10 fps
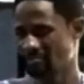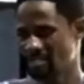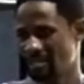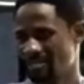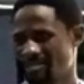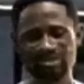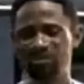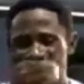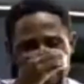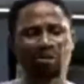What to
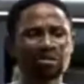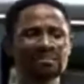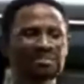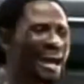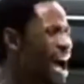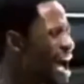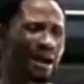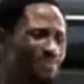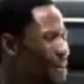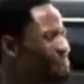account him say
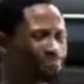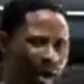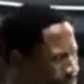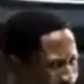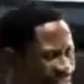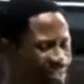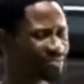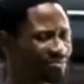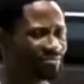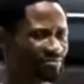papa way.
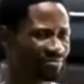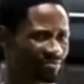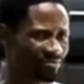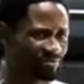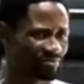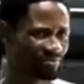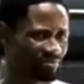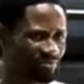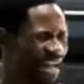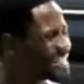And
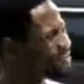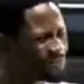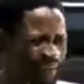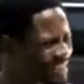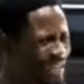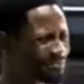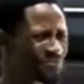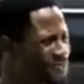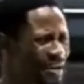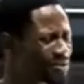get ferry na me ferry
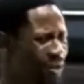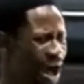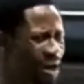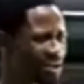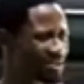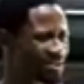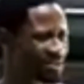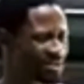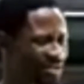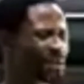wa.
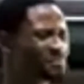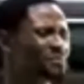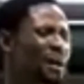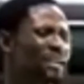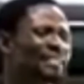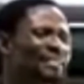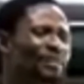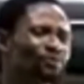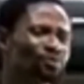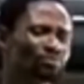Na I'm say mami ade na osu.
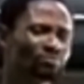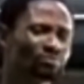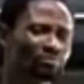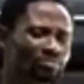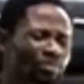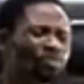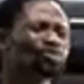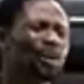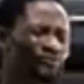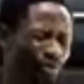So
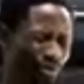for